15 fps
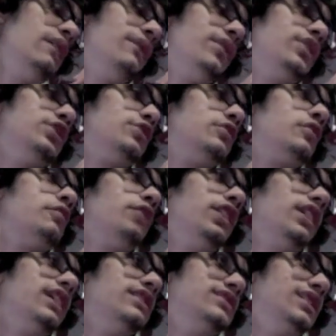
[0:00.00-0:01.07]
eventual
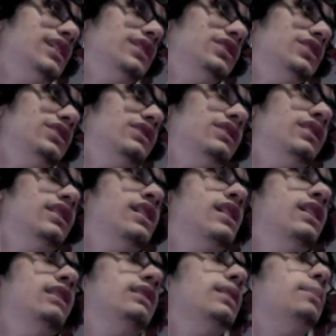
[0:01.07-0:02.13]
realization
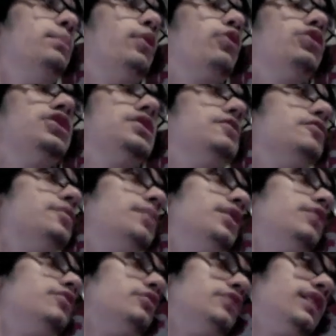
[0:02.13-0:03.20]
that bullshit will
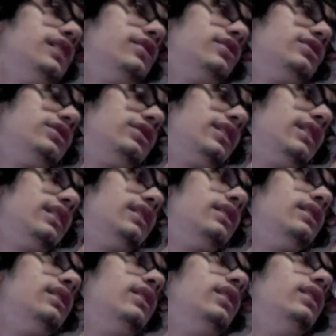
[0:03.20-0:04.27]
be thrown at us, like
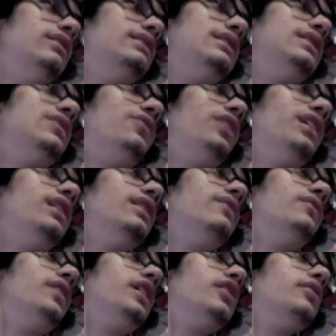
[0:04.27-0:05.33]
these fake
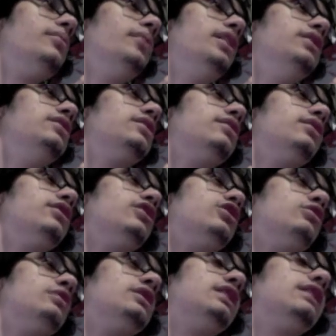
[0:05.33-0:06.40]

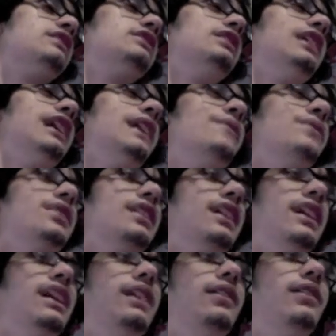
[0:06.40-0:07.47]
environmentalists, which actually
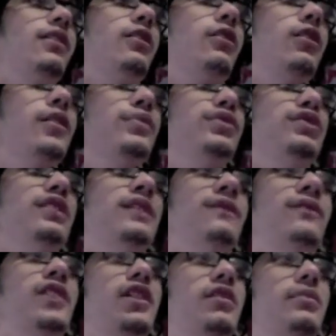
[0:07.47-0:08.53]
advocate harm to the
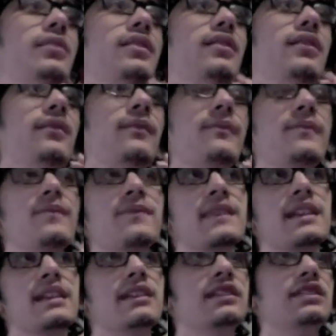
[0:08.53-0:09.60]
environment.
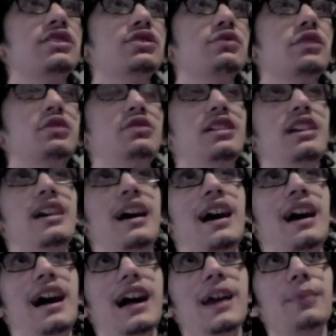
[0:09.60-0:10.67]
Because when you get a
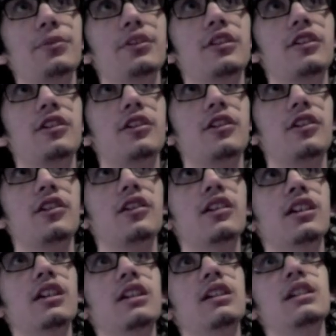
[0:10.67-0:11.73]
hybrid car,
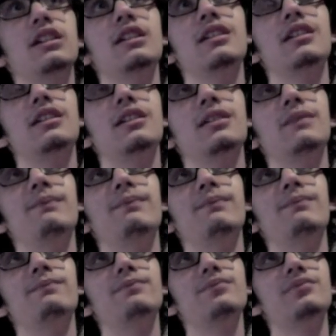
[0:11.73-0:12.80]

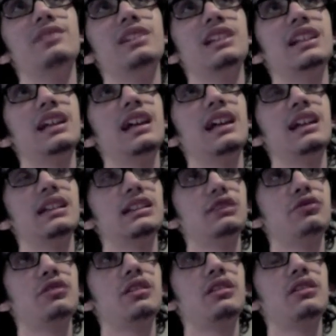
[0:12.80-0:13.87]

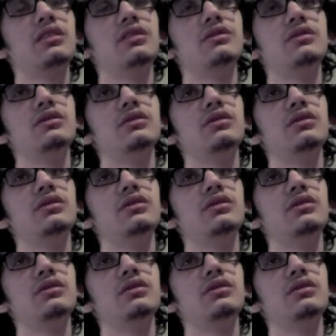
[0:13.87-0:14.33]
you can,